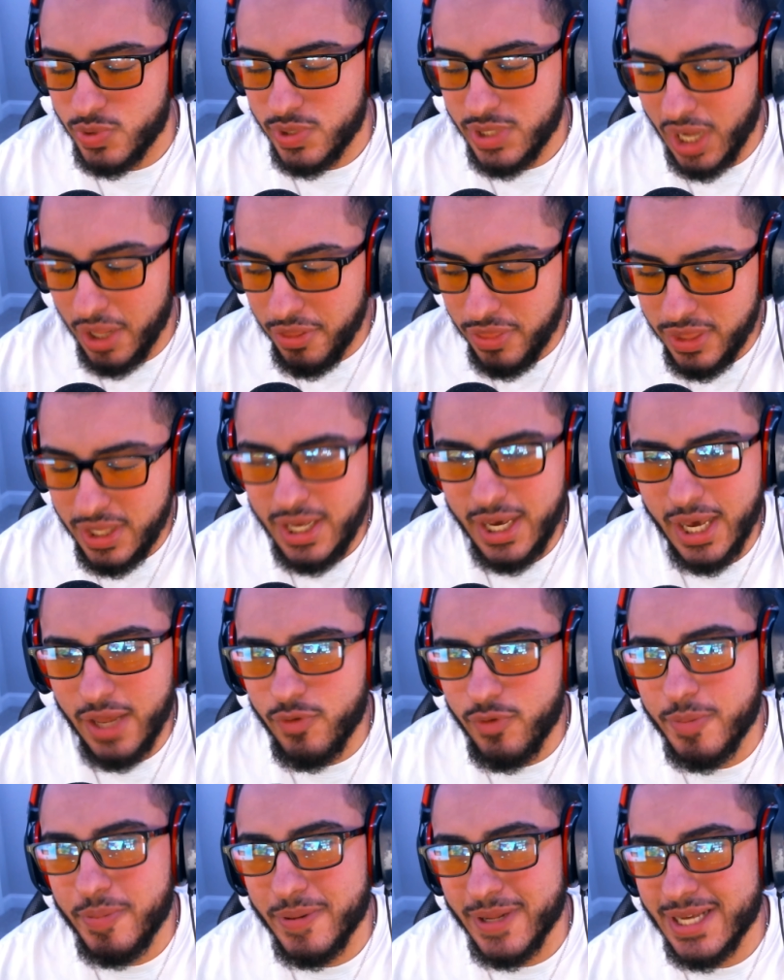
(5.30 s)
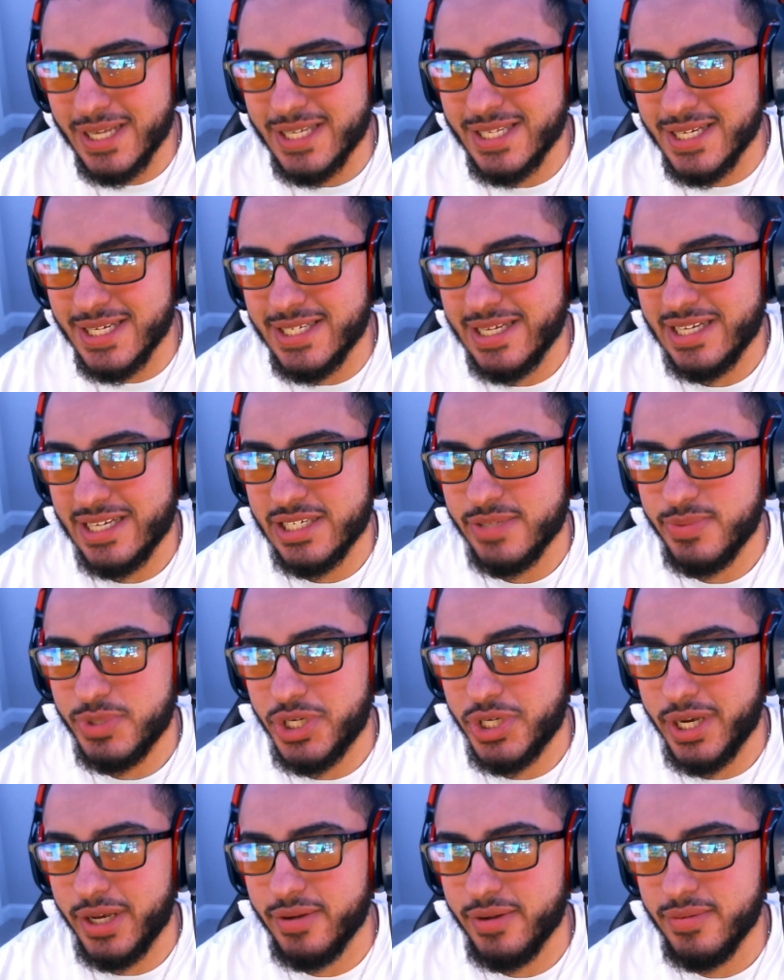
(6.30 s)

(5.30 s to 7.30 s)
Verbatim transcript: nothing can replace this S M G.